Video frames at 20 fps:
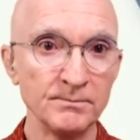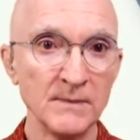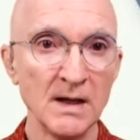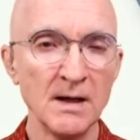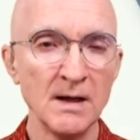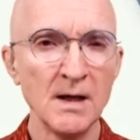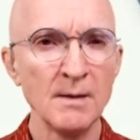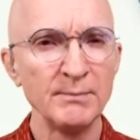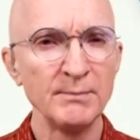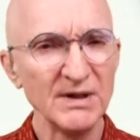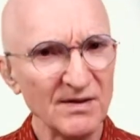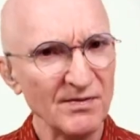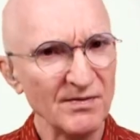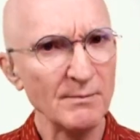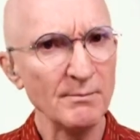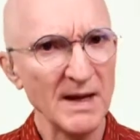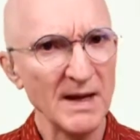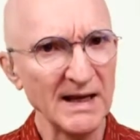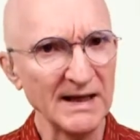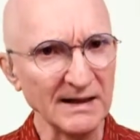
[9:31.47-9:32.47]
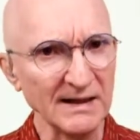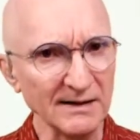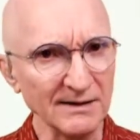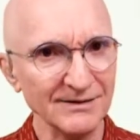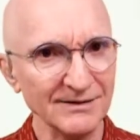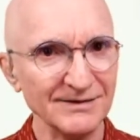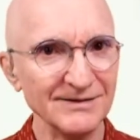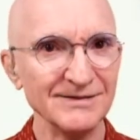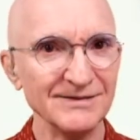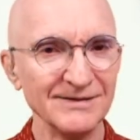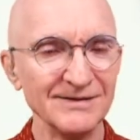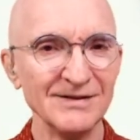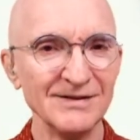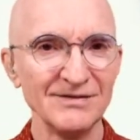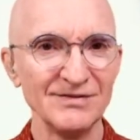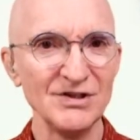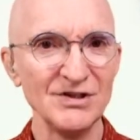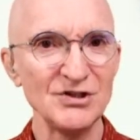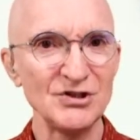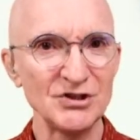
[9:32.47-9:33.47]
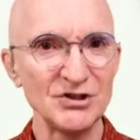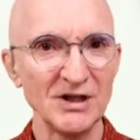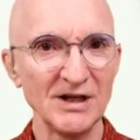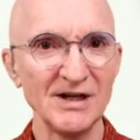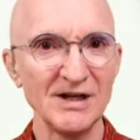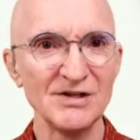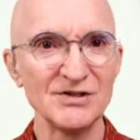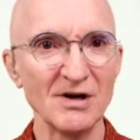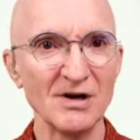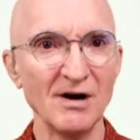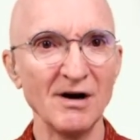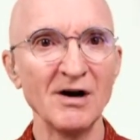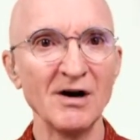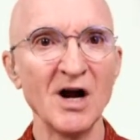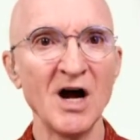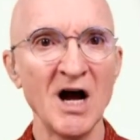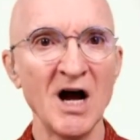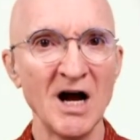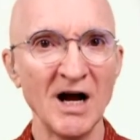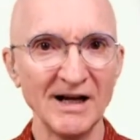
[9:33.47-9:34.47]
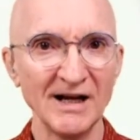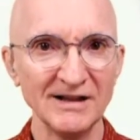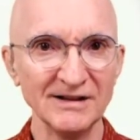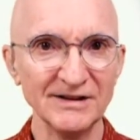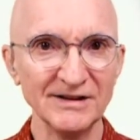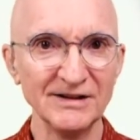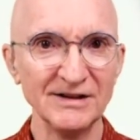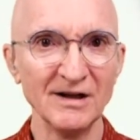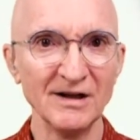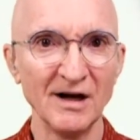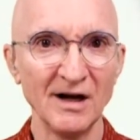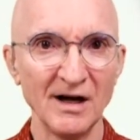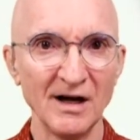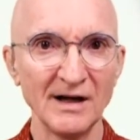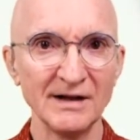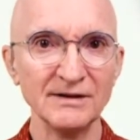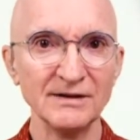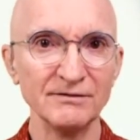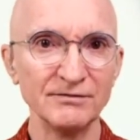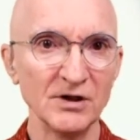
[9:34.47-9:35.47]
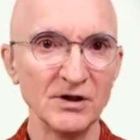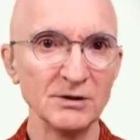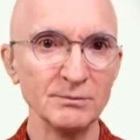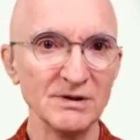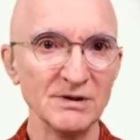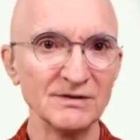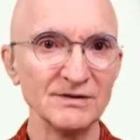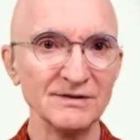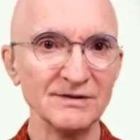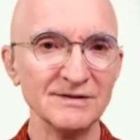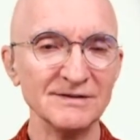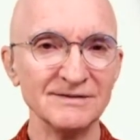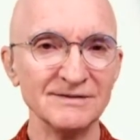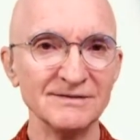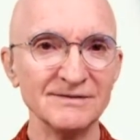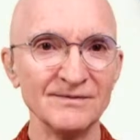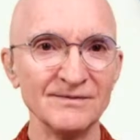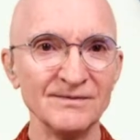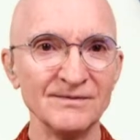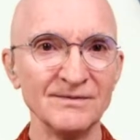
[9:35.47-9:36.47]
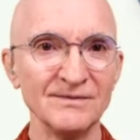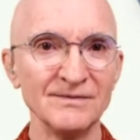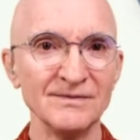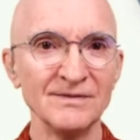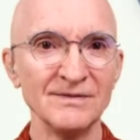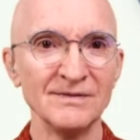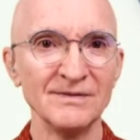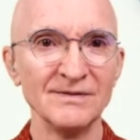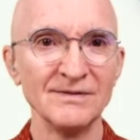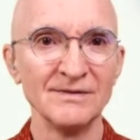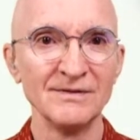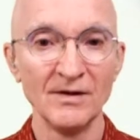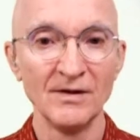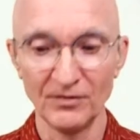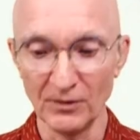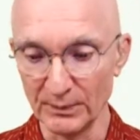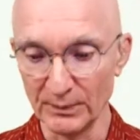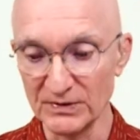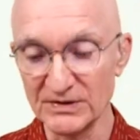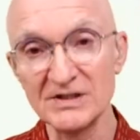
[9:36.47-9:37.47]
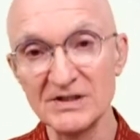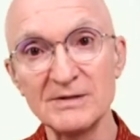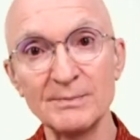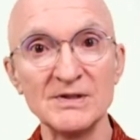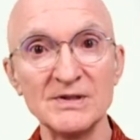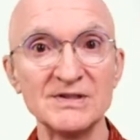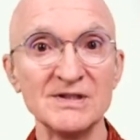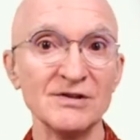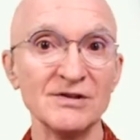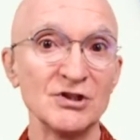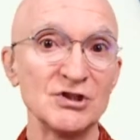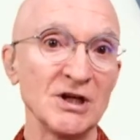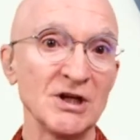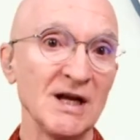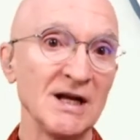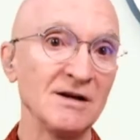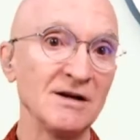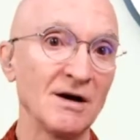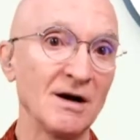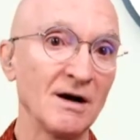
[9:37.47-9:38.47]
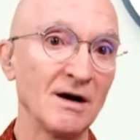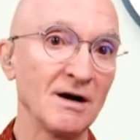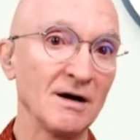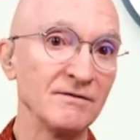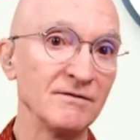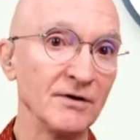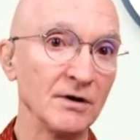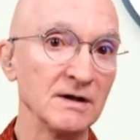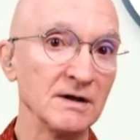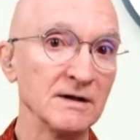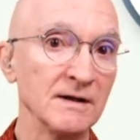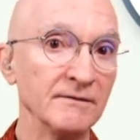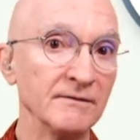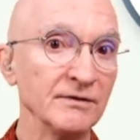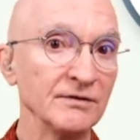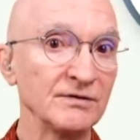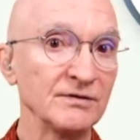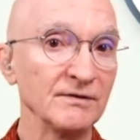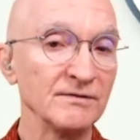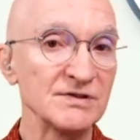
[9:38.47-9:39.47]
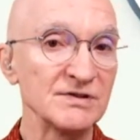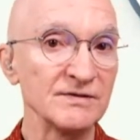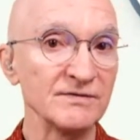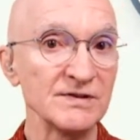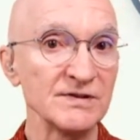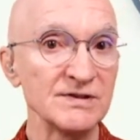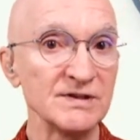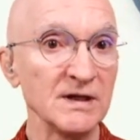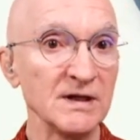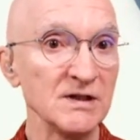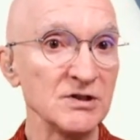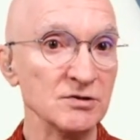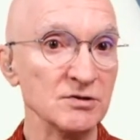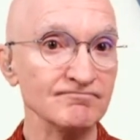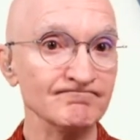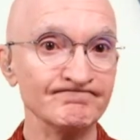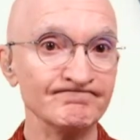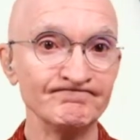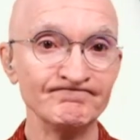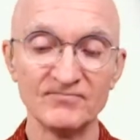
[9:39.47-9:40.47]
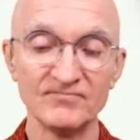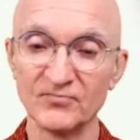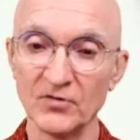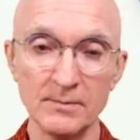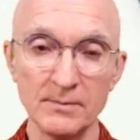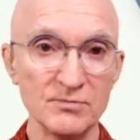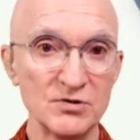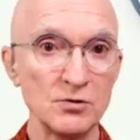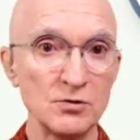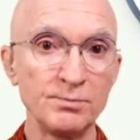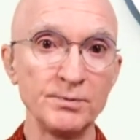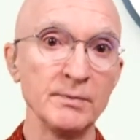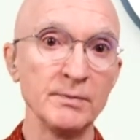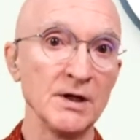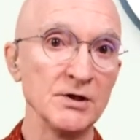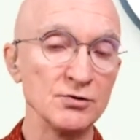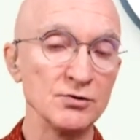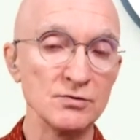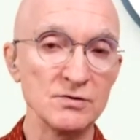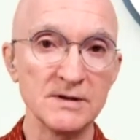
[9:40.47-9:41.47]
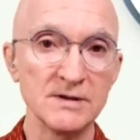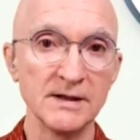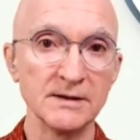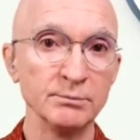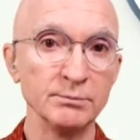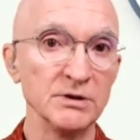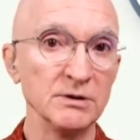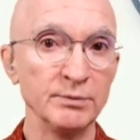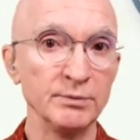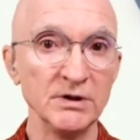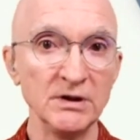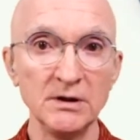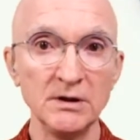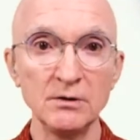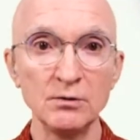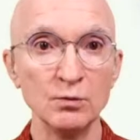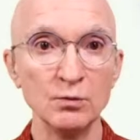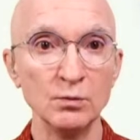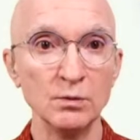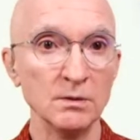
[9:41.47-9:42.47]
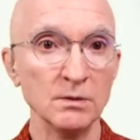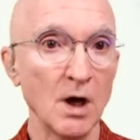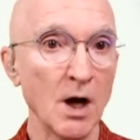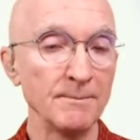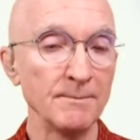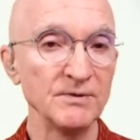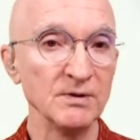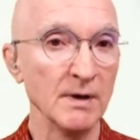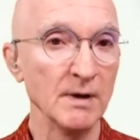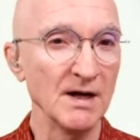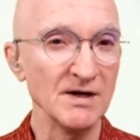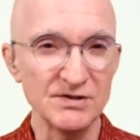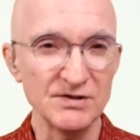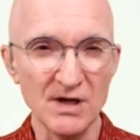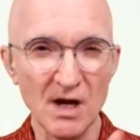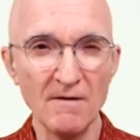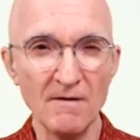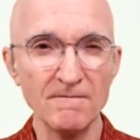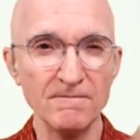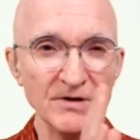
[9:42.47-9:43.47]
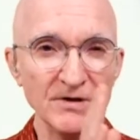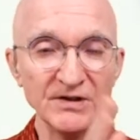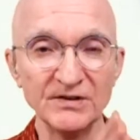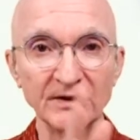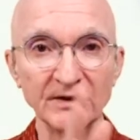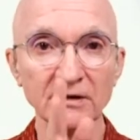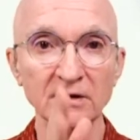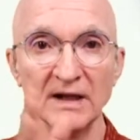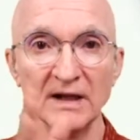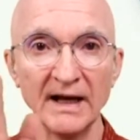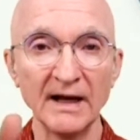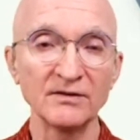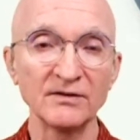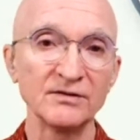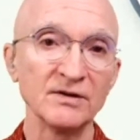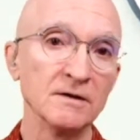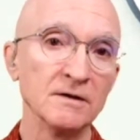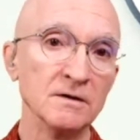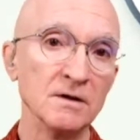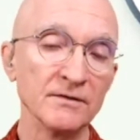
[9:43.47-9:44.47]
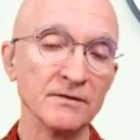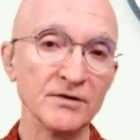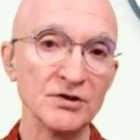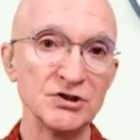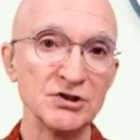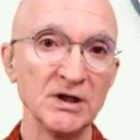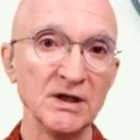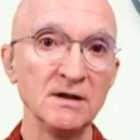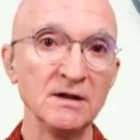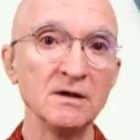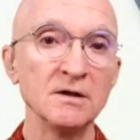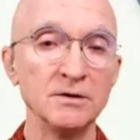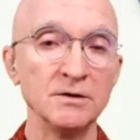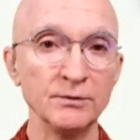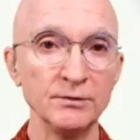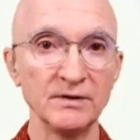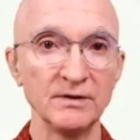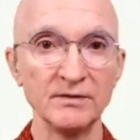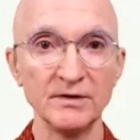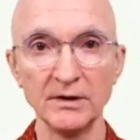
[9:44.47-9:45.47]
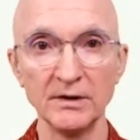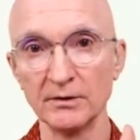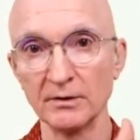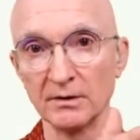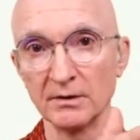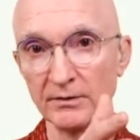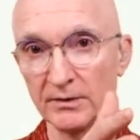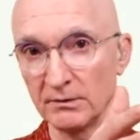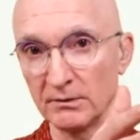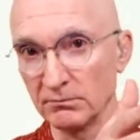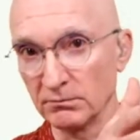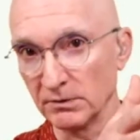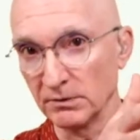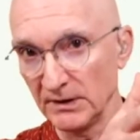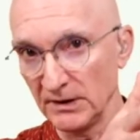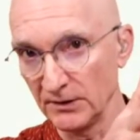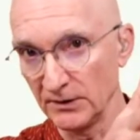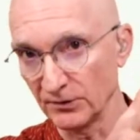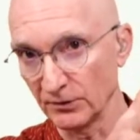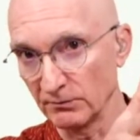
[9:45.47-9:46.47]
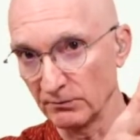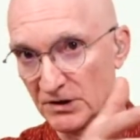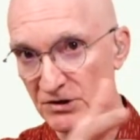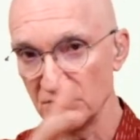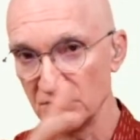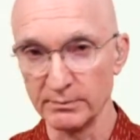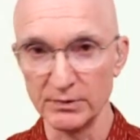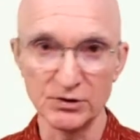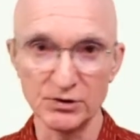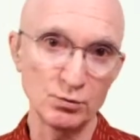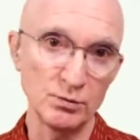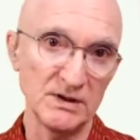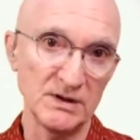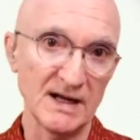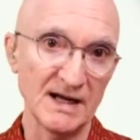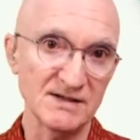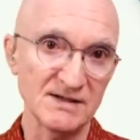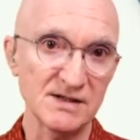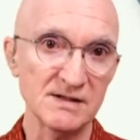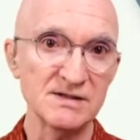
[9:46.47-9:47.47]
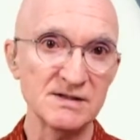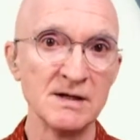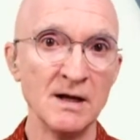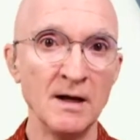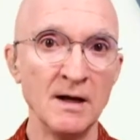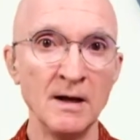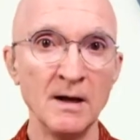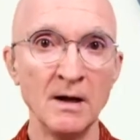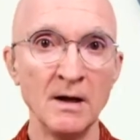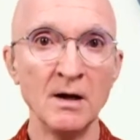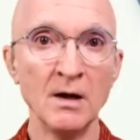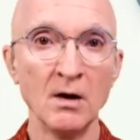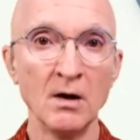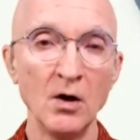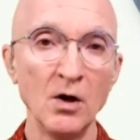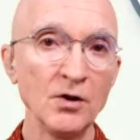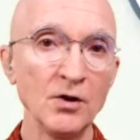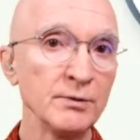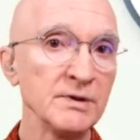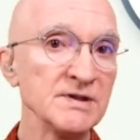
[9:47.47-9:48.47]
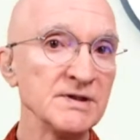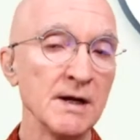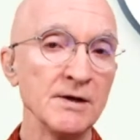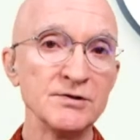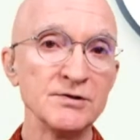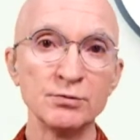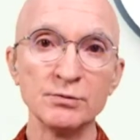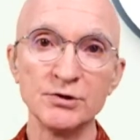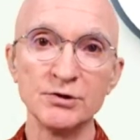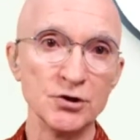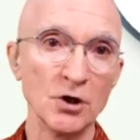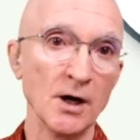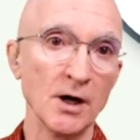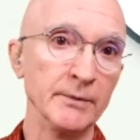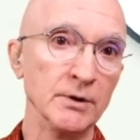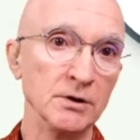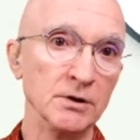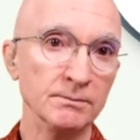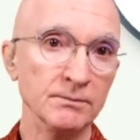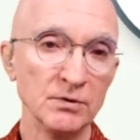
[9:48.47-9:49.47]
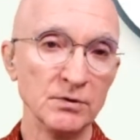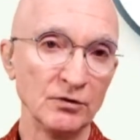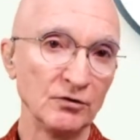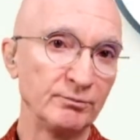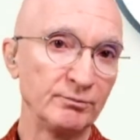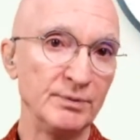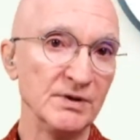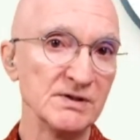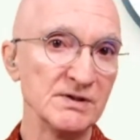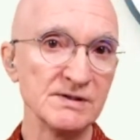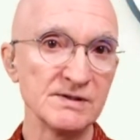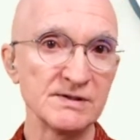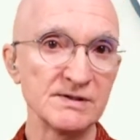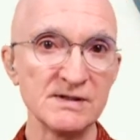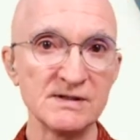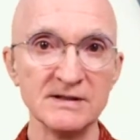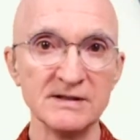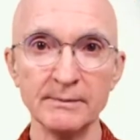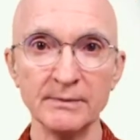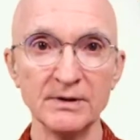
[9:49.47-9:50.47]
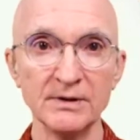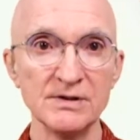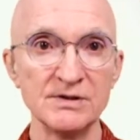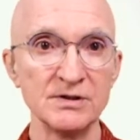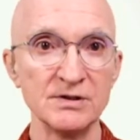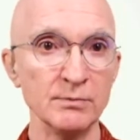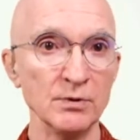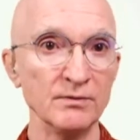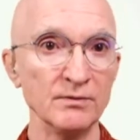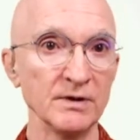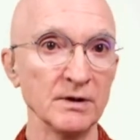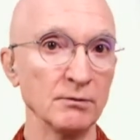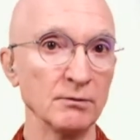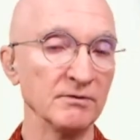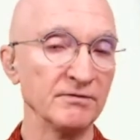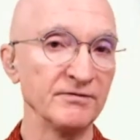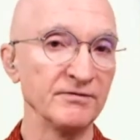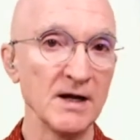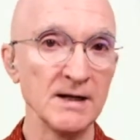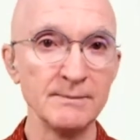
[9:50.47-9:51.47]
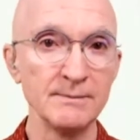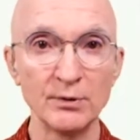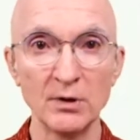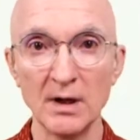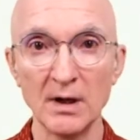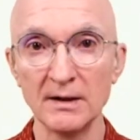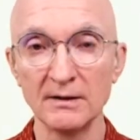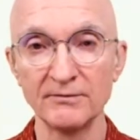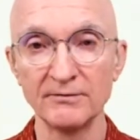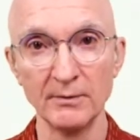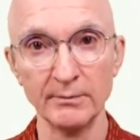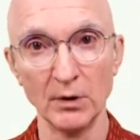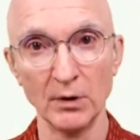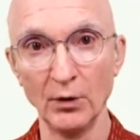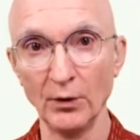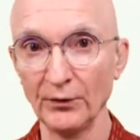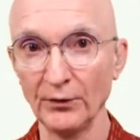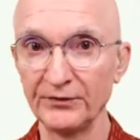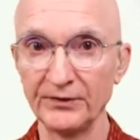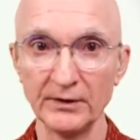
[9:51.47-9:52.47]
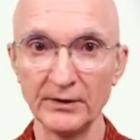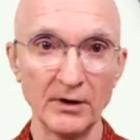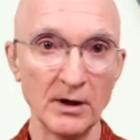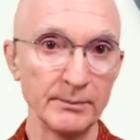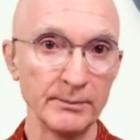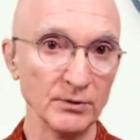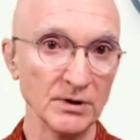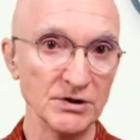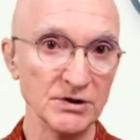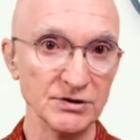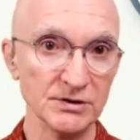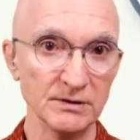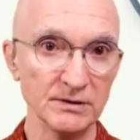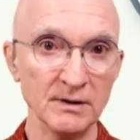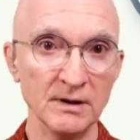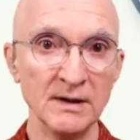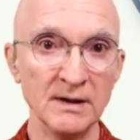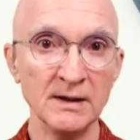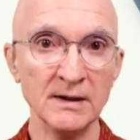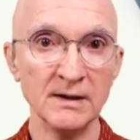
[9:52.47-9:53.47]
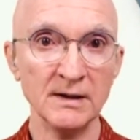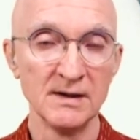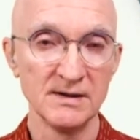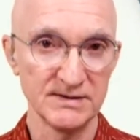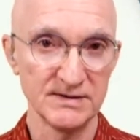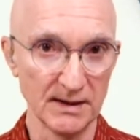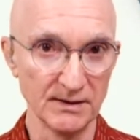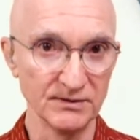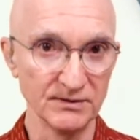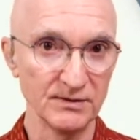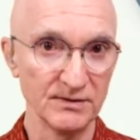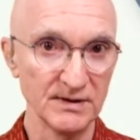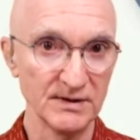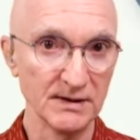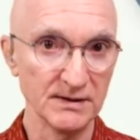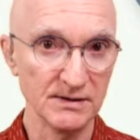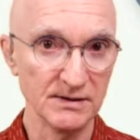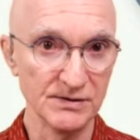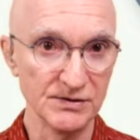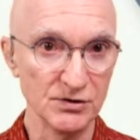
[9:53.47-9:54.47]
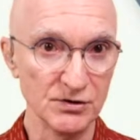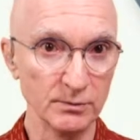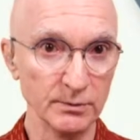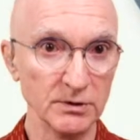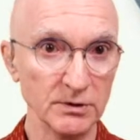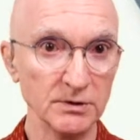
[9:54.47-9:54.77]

But in the main, these chains are highly, highly fragmented. The participants in the chain are at varying levels of sophistication, from super majors like BP, who will optimize every single asset along the chain, including the integration between assets, all the way down to a jobber whose business is limited to moving a refined product from a wholesale operation down to the end consumer.